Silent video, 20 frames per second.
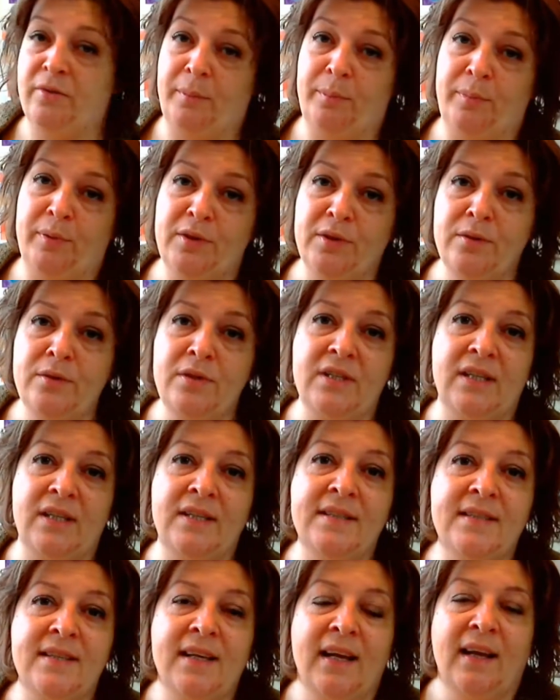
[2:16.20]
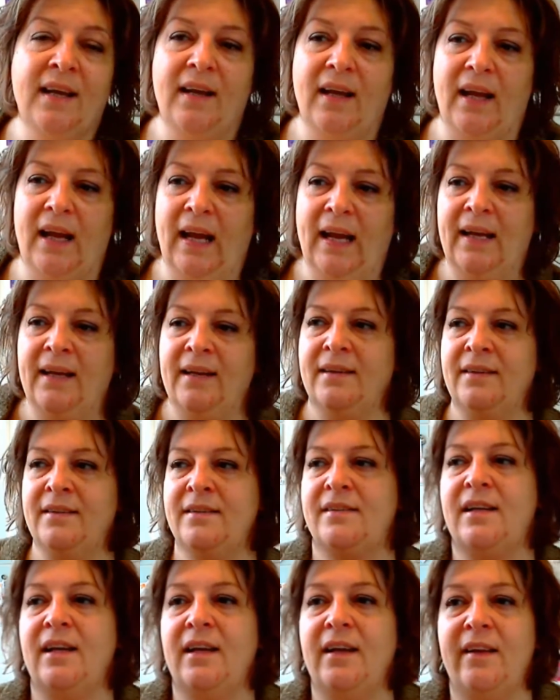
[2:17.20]
produces,
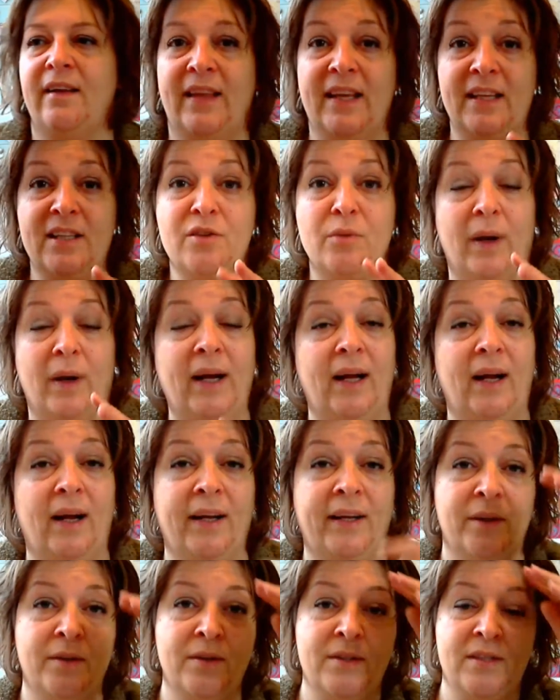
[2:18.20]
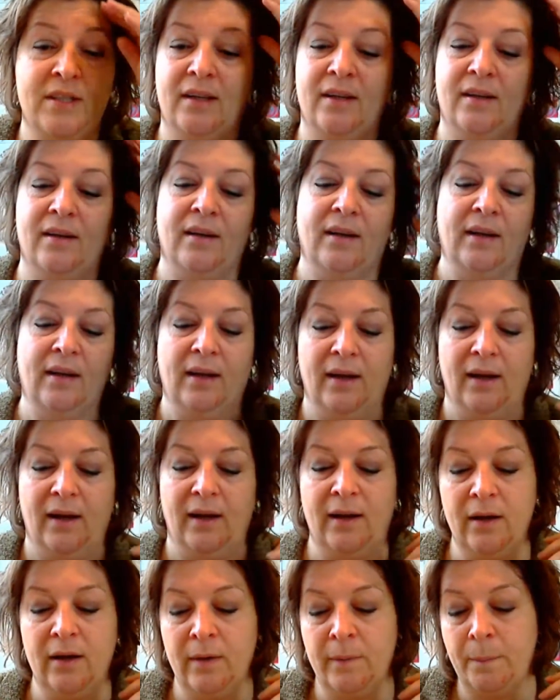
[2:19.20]
and that's why I use it.
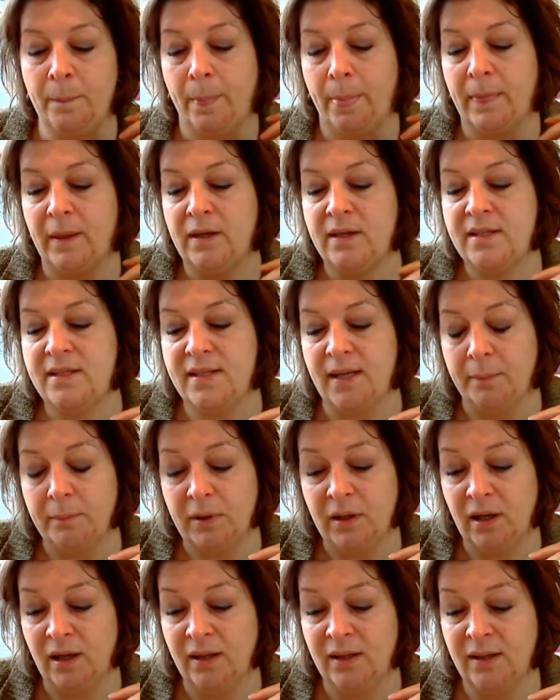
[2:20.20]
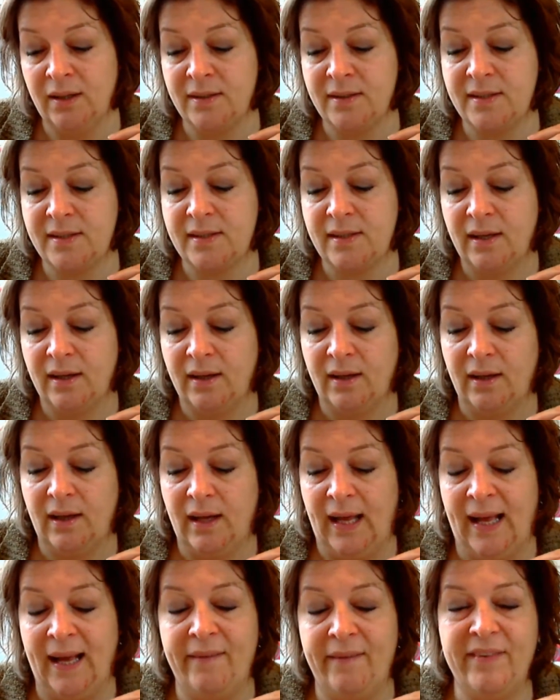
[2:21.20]
Some colors
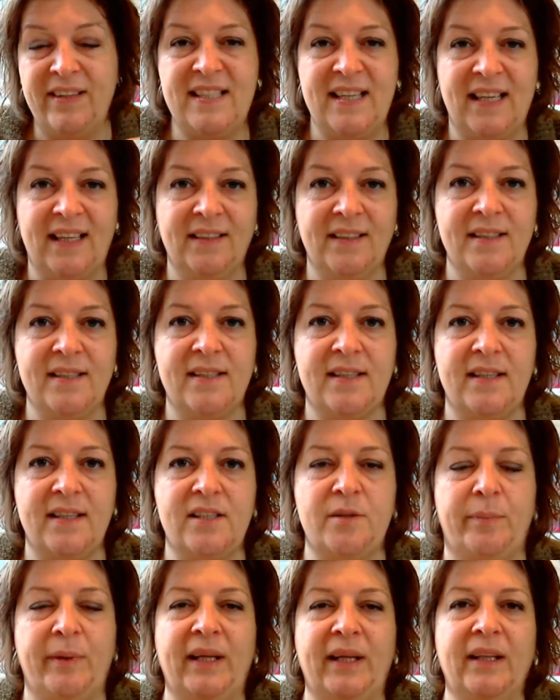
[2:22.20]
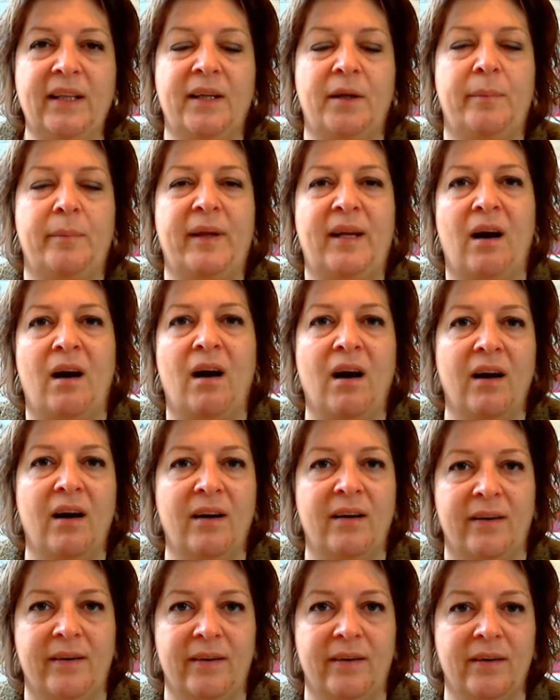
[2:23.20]
have a tendency to be a little bit
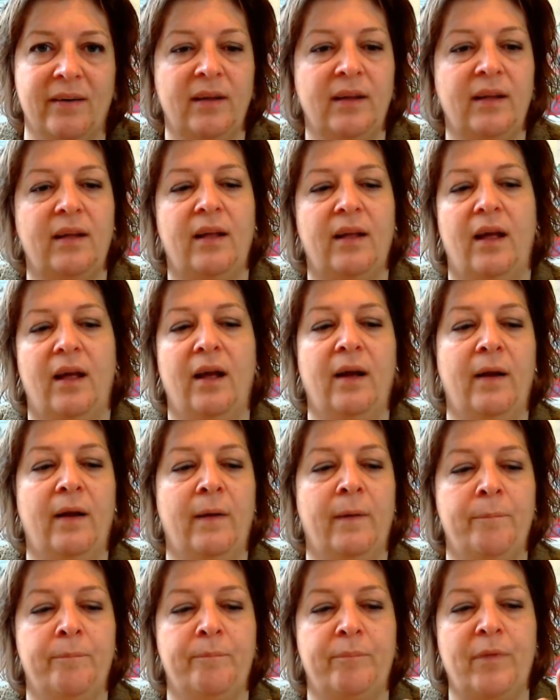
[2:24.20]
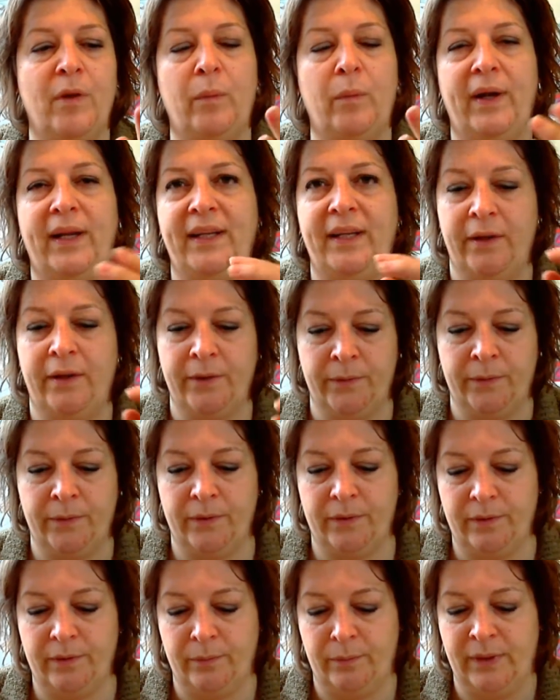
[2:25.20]
harder.
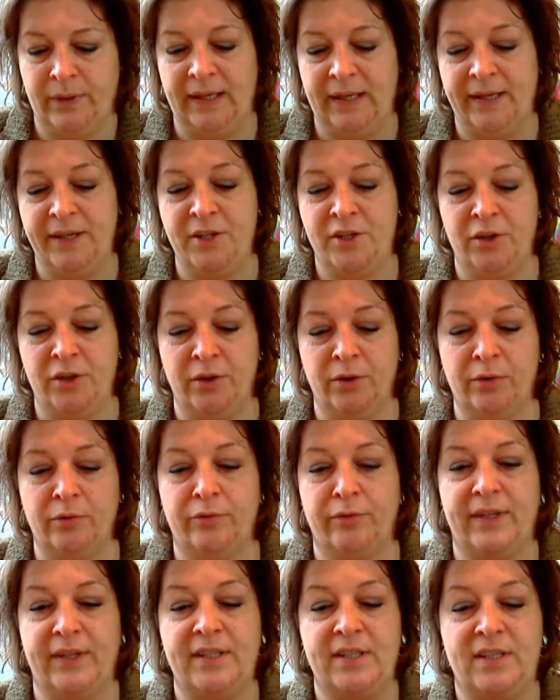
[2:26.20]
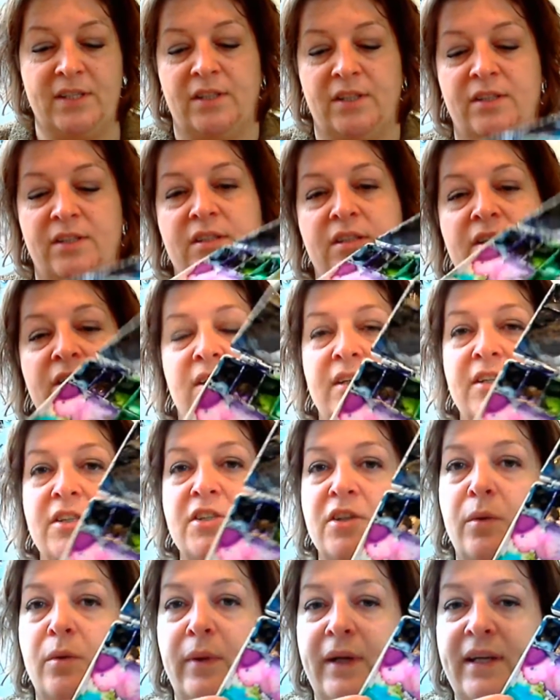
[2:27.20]
What I do, for instance, is I
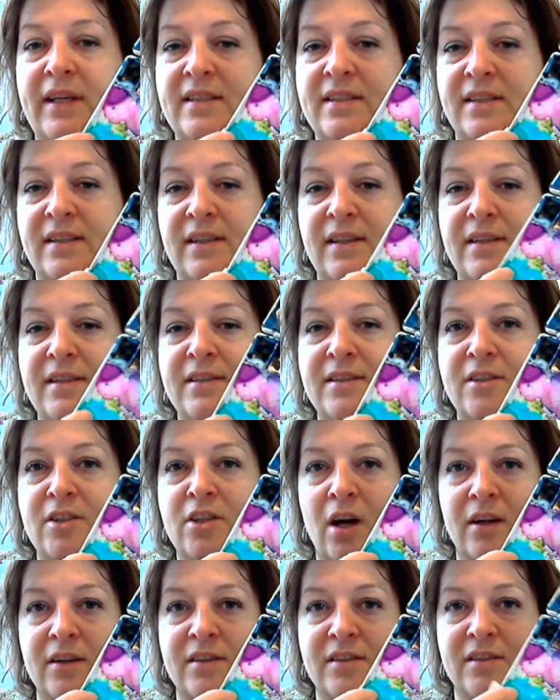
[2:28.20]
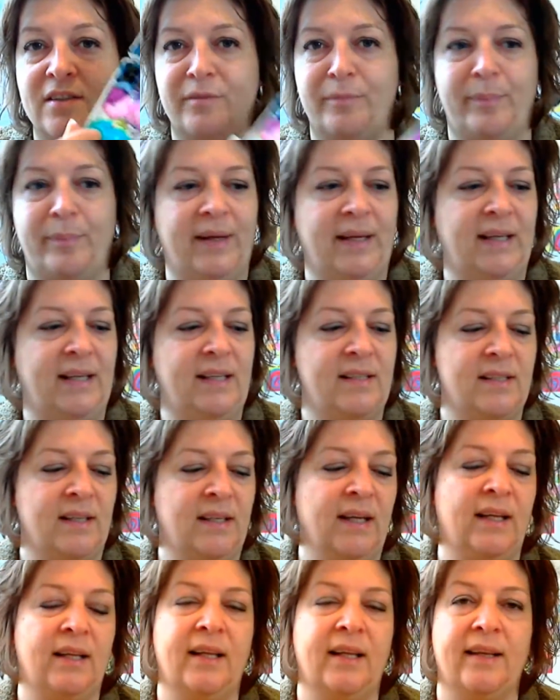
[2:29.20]
squeeze these dots of paint and
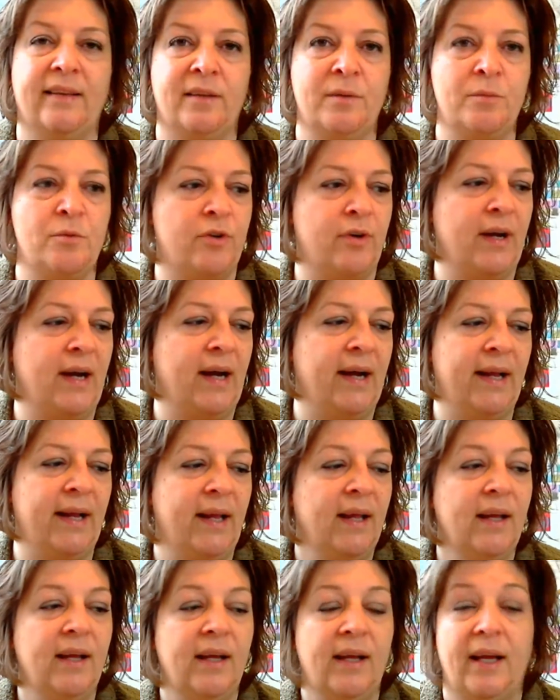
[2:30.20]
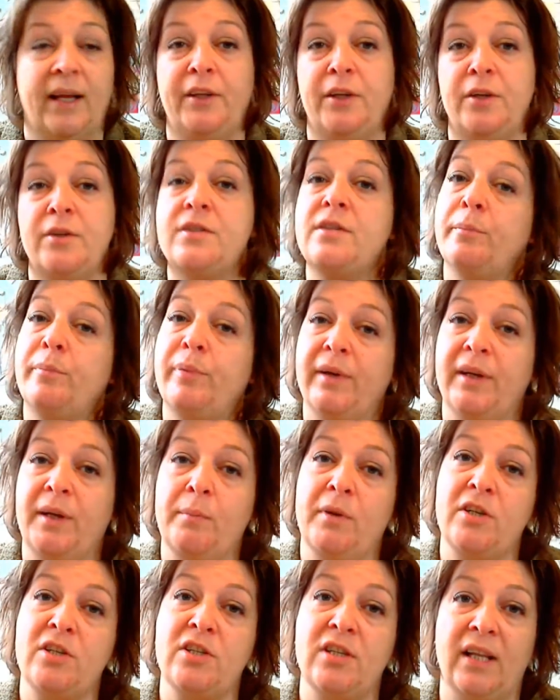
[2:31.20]
I let them dry and use them pretty
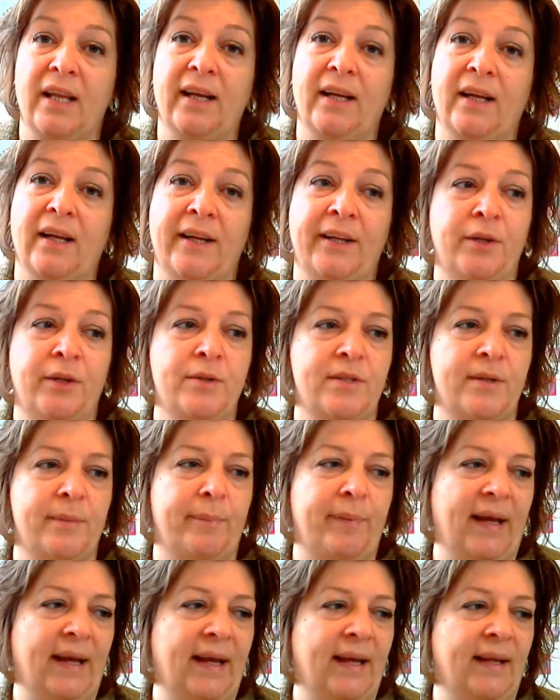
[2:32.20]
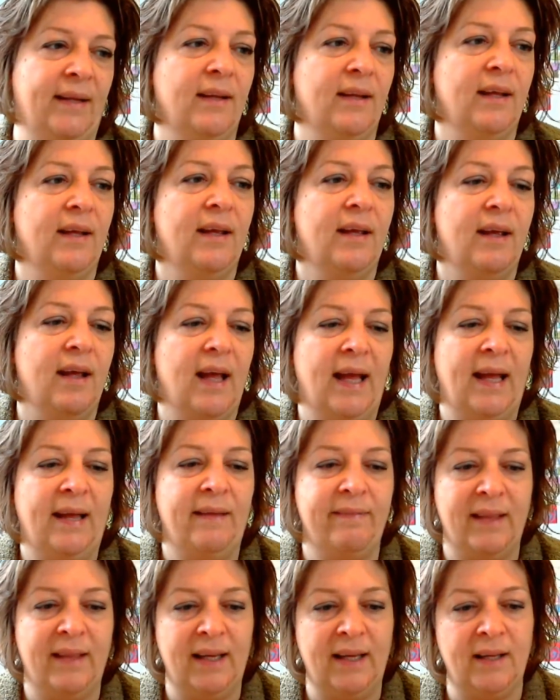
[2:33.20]
much like I use a pen.
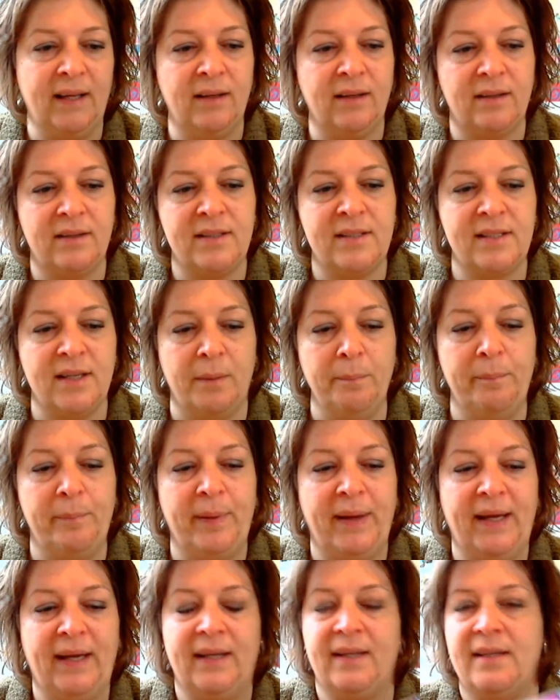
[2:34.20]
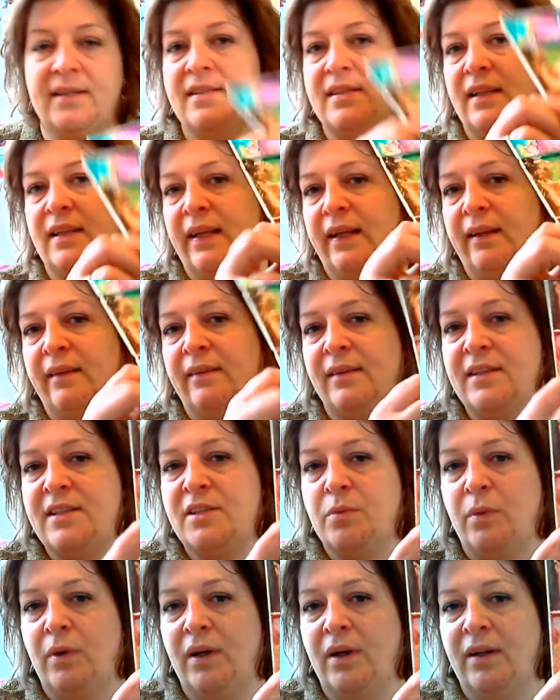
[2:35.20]
And then some paints, like
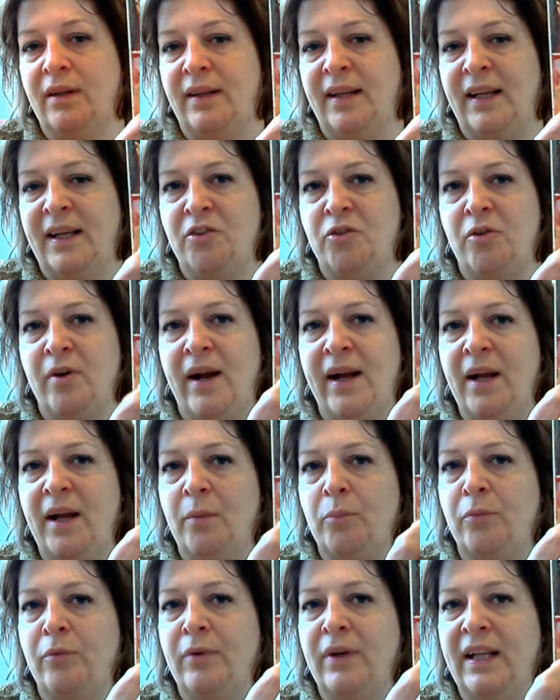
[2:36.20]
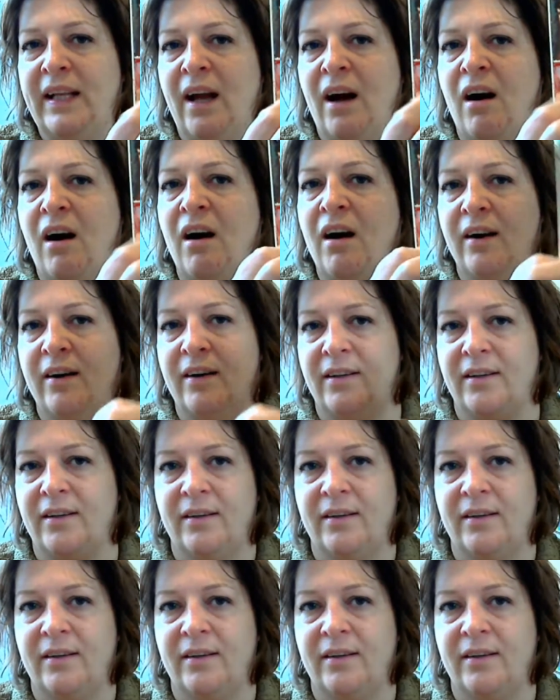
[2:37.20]
this one, they dry up really hard.